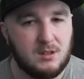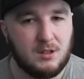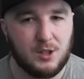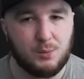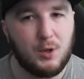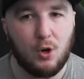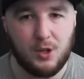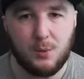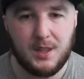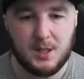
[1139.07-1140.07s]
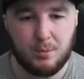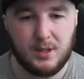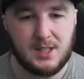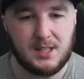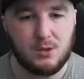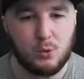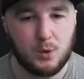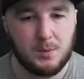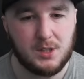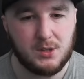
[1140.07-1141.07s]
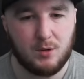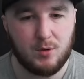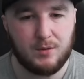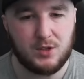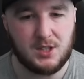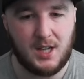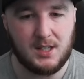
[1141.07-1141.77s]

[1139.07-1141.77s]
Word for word: because we're not going to win this preseason tournament, so I'd rather just get